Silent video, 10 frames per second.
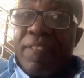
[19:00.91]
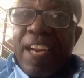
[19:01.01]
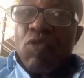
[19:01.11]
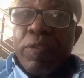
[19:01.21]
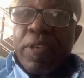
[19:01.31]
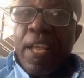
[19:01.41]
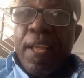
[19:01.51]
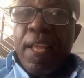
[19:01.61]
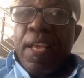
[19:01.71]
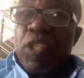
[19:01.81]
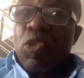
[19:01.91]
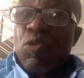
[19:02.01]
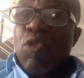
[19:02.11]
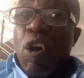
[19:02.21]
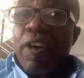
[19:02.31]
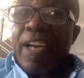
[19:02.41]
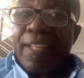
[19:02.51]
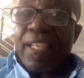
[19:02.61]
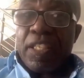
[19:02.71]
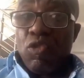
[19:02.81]
done today is to draw the
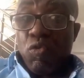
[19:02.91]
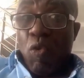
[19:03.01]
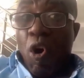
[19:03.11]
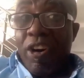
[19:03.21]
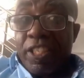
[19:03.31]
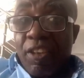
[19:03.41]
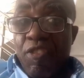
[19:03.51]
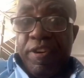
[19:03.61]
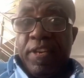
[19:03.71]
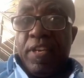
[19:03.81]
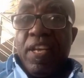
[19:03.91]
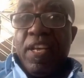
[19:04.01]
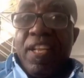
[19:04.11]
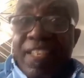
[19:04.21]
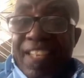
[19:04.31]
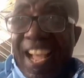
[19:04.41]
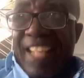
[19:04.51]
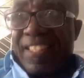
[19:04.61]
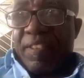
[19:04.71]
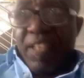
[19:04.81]
attention to all and sundry
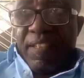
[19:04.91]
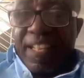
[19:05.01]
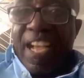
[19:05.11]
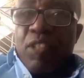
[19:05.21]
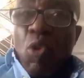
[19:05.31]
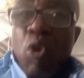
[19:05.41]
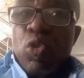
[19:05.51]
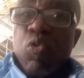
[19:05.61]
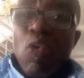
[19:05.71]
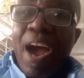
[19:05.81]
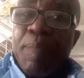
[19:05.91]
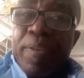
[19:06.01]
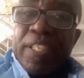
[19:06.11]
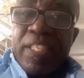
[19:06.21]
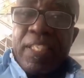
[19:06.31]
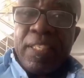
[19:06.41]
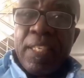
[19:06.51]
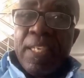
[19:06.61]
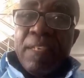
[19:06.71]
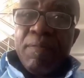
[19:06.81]
that there are those who are breaching
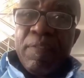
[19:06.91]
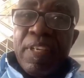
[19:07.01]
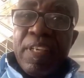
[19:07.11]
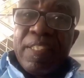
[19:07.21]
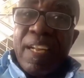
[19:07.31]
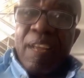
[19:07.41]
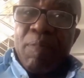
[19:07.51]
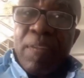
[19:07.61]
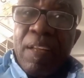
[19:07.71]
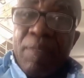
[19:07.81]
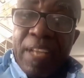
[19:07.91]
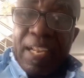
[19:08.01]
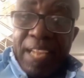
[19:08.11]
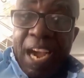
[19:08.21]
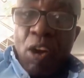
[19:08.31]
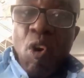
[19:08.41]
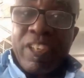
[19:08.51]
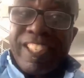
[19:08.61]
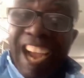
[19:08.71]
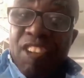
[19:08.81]
the
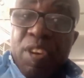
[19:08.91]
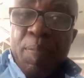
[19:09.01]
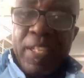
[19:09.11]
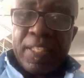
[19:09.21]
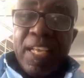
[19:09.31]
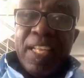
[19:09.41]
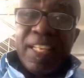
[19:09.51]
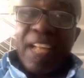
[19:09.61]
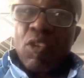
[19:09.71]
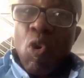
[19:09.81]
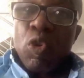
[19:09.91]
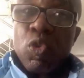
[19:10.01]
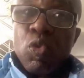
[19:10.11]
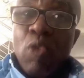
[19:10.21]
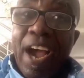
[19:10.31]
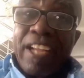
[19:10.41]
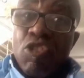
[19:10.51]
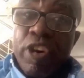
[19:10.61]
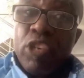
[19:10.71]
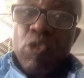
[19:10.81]
accord, the agreement, and those who are in
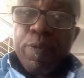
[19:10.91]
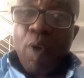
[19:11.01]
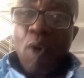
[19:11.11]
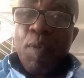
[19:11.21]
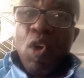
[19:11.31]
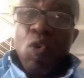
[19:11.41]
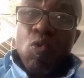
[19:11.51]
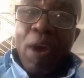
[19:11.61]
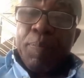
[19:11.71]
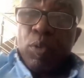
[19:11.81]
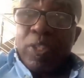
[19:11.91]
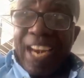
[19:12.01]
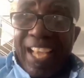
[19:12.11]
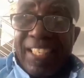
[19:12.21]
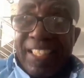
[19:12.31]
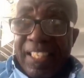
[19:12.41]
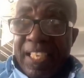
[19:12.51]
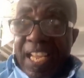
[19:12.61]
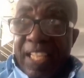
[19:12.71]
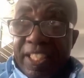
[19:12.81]
green uniform who are brutalizing
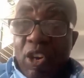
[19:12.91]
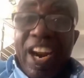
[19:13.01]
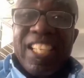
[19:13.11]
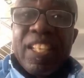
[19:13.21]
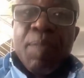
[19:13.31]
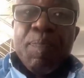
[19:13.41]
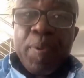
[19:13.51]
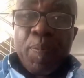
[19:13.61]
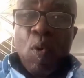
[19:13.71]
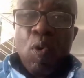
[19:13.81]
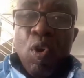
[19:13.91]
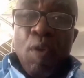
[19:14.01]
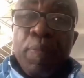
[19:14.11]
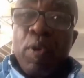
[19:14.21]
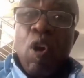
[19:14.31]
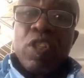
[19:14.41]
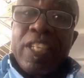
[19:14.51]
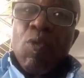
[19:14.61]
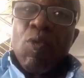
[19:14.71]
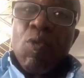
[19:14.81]
and terrorizing people because
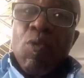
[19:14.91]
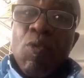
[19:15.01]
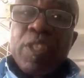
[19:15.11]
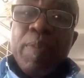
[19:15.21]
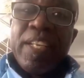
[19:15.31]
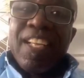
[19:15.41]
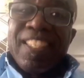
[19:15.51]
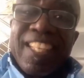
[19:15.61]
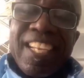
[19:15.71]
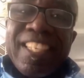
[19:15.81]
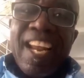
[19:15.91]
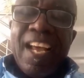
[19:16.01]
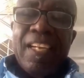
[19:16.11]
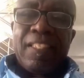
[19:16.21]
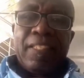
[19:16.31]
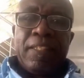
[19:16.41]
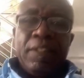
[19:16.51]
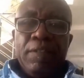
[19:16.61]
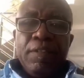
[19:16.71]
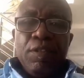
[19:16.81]
they want to forcibly take their land.
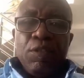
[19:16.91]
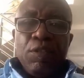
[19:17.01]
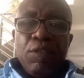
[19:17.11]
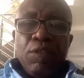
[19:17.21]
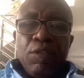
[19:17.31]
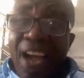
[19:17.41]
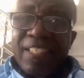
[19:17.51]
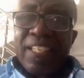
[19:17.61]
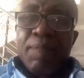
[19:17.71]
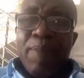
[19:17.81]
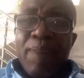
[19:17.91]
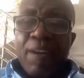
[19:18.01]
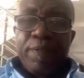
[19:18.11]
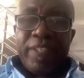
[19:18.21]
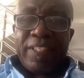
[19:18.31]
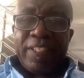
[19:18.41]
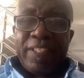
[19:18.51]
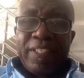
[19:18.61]
So we have not acted in bad faith at all.